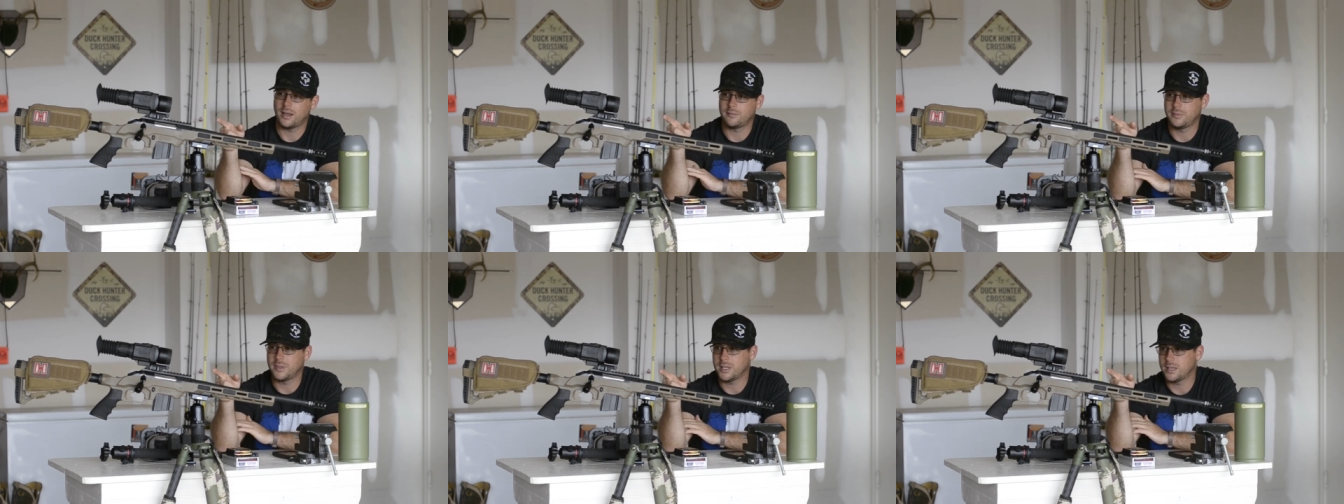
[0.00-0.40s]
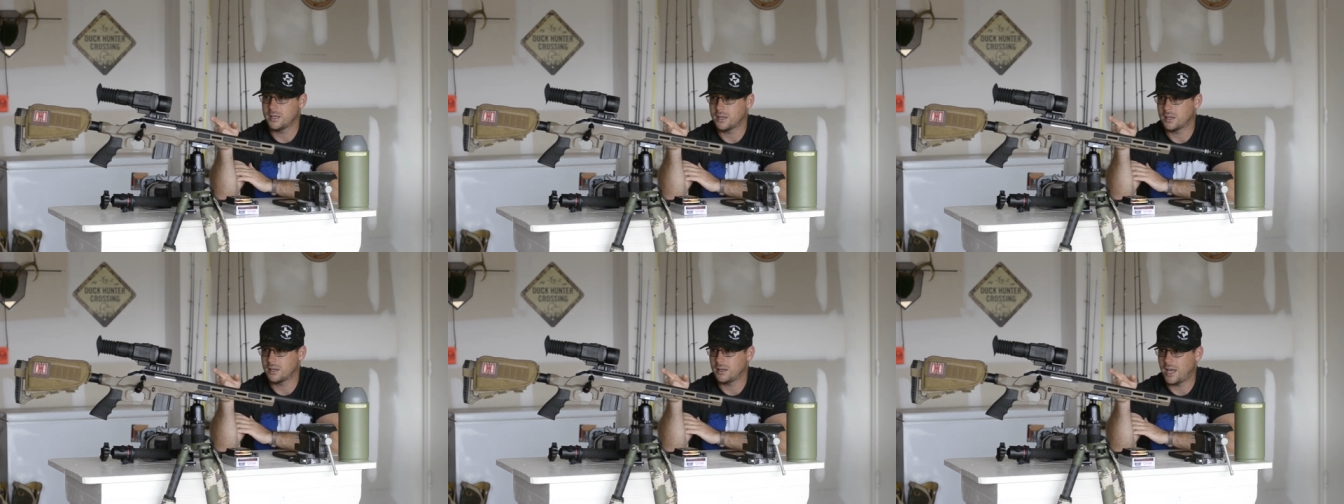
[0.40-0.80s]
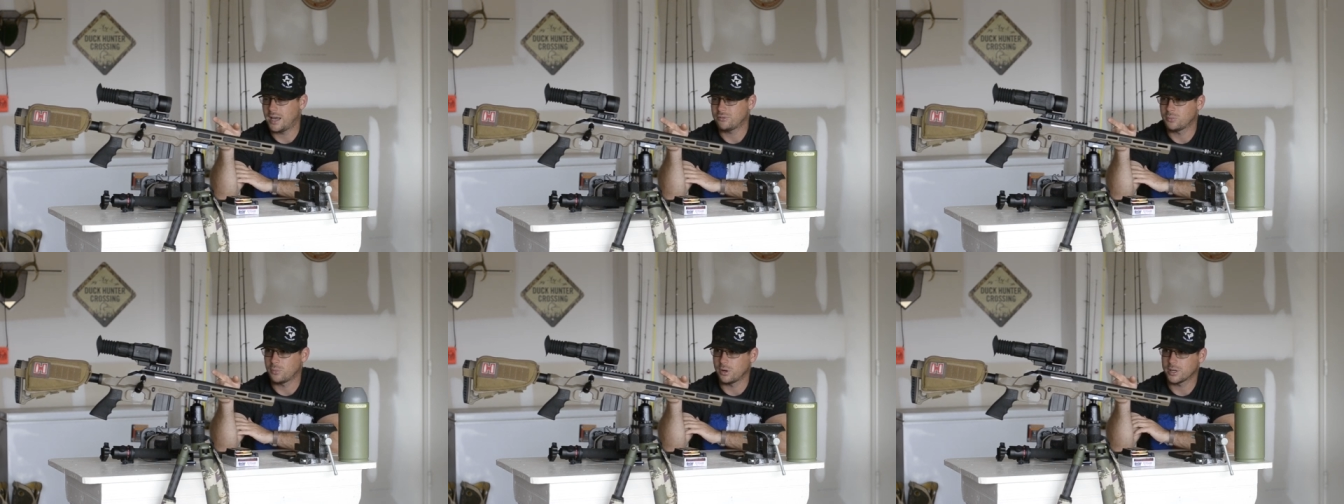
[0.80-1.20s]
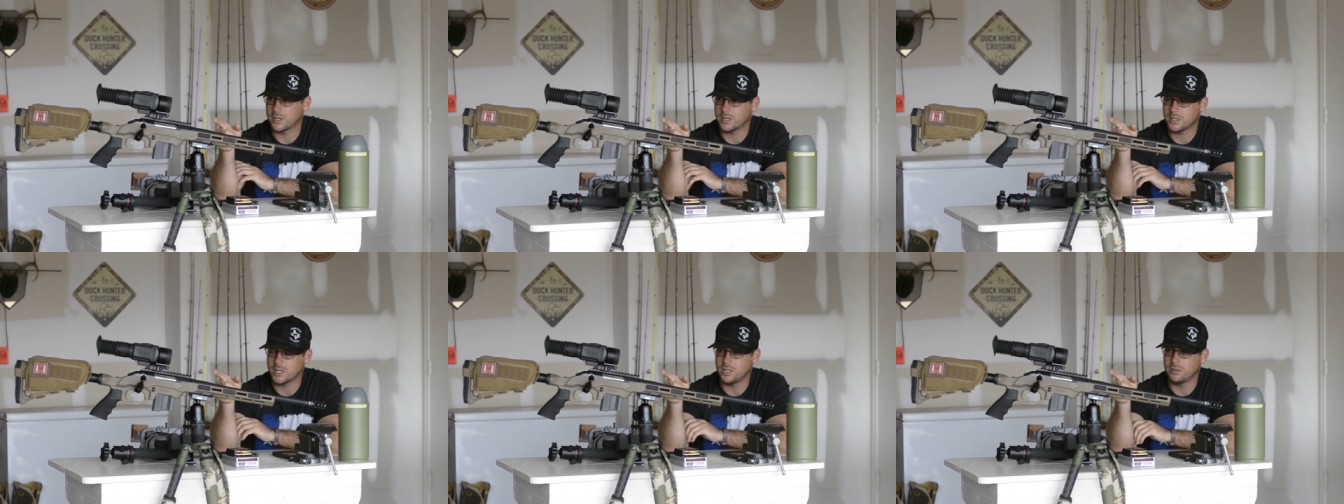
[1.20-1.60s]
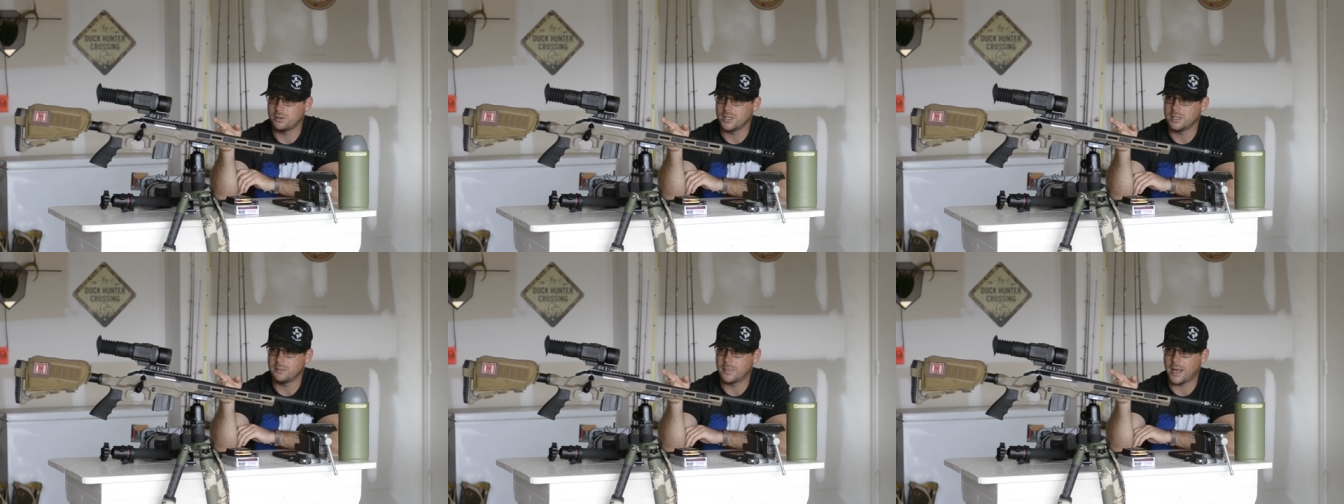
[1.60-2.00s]
I also have the uh,
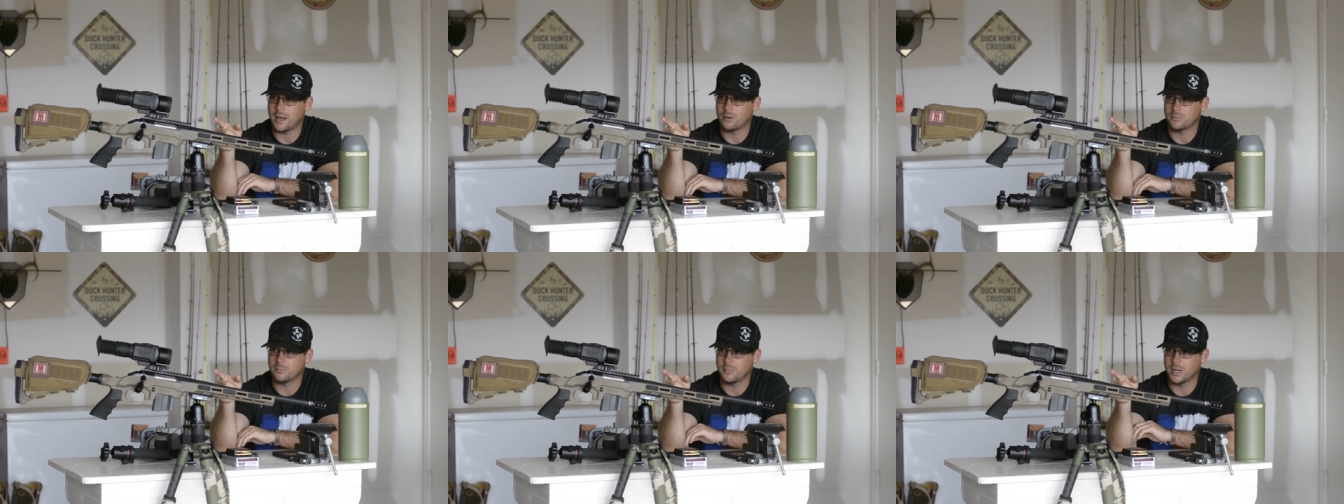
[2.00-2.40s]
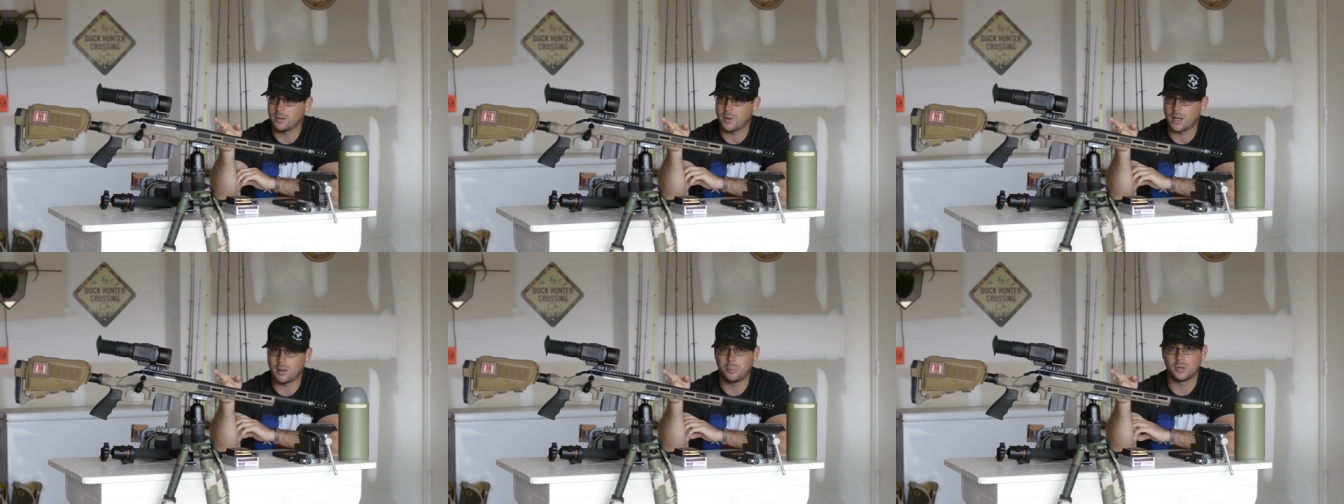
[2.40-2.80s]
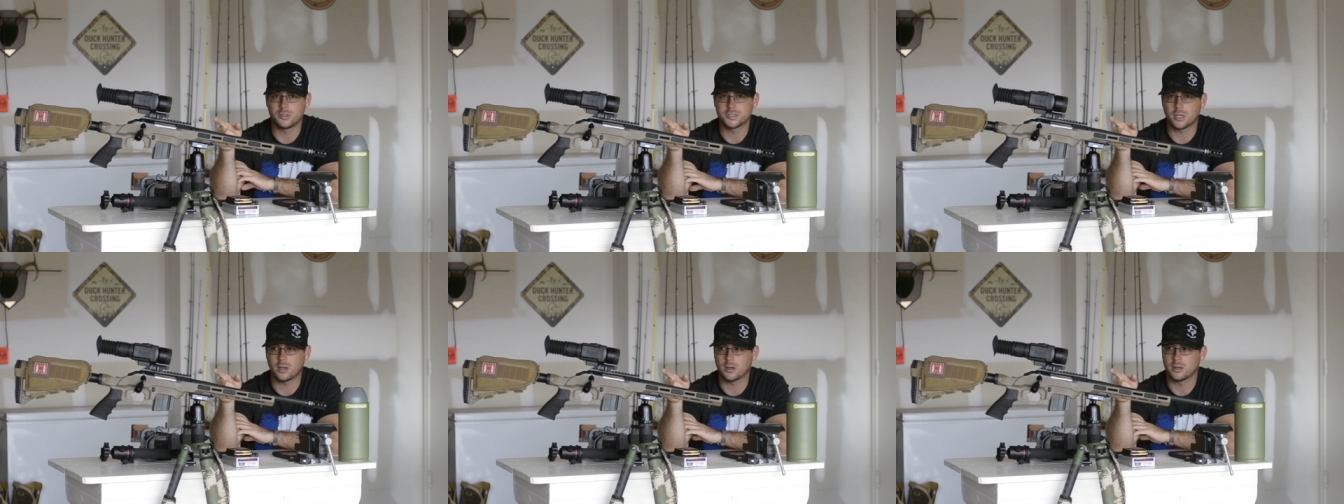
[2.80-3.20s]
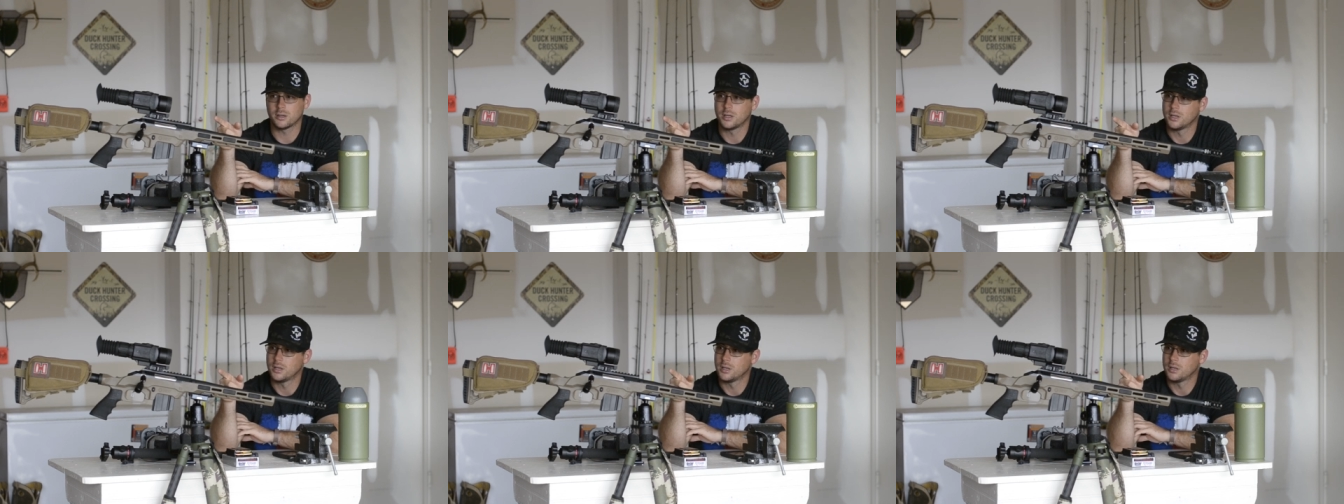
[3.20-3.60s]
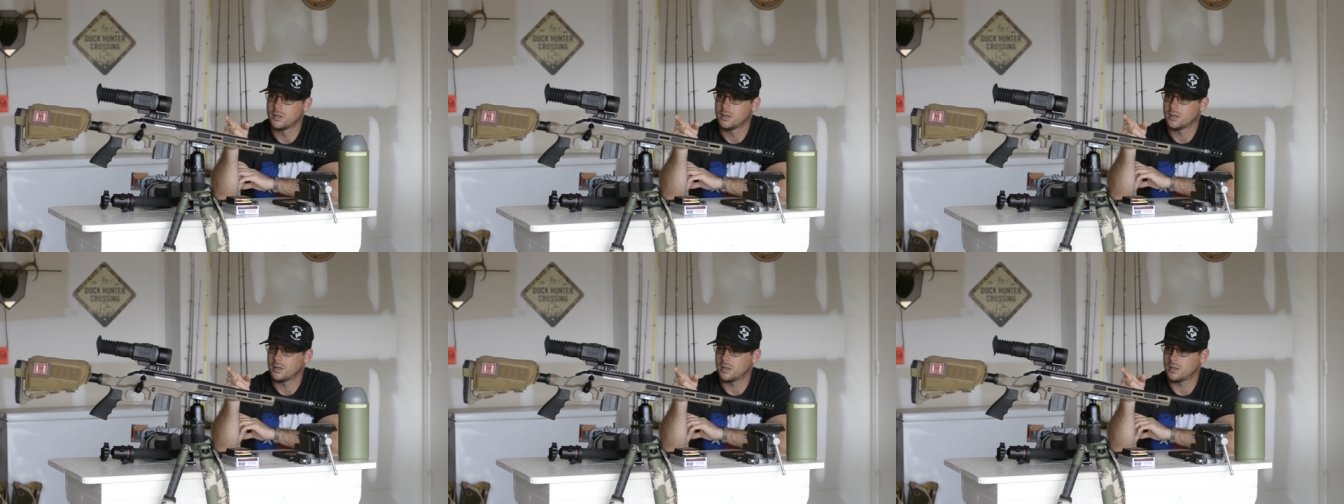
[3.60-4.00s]
aftermarket QD mount made by Pulsar.